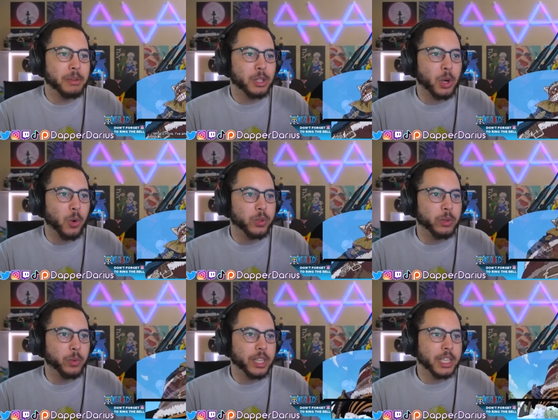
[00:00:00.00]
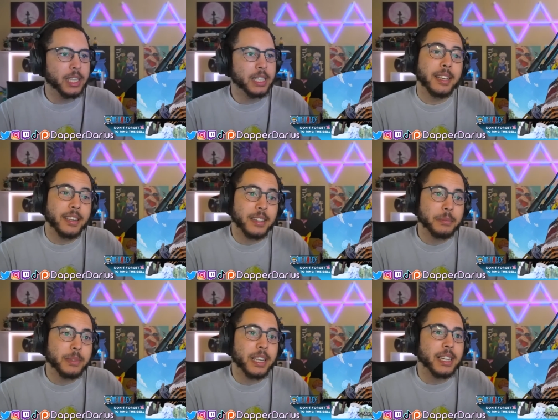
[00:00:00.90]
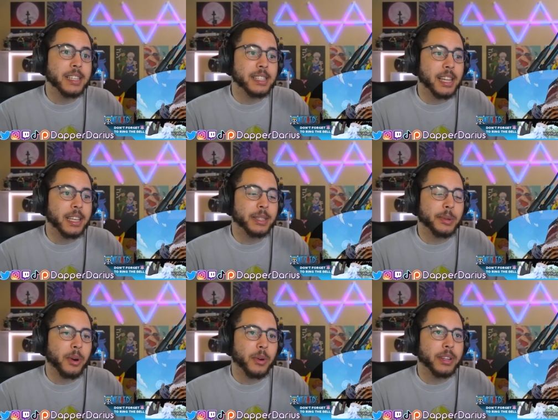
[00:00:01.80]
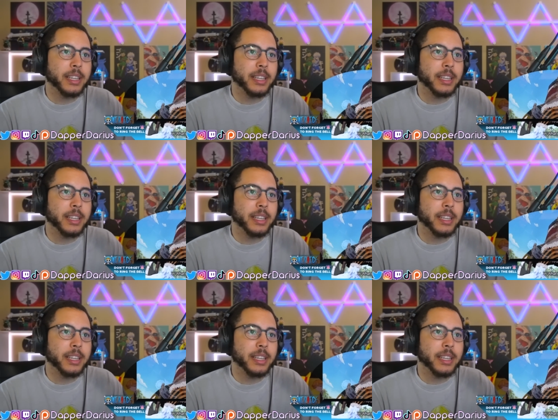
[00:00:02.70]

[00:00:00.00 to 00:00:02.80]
Miss Golden Week. Yep, and his legs are already